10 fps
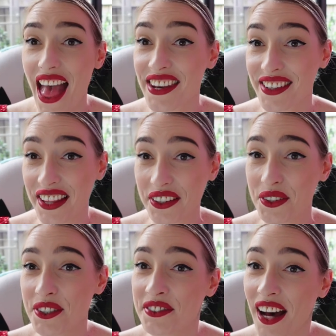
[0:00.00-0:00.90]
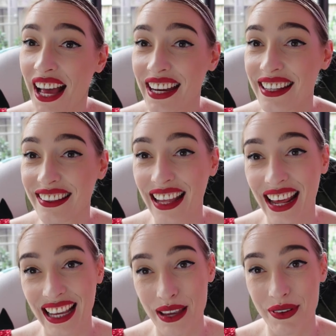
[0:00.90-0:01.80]
Another cool find that
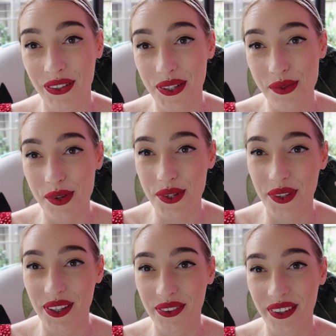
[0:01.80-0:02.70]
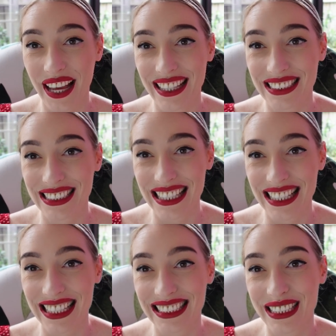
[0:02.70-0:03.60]
I came across while trolling through
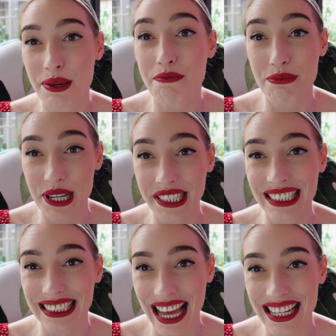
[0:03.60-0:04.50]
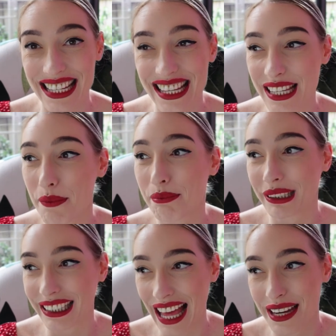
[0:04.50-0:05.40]
Etsy is the Bernie Sanders
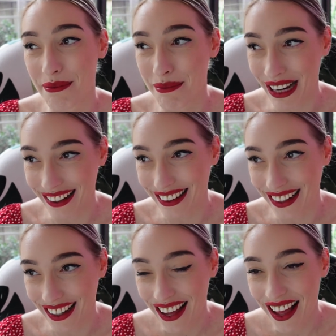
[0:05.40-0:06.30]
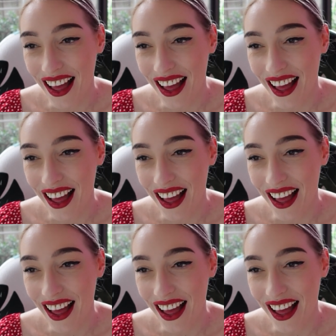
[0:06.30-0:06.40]
plant marker.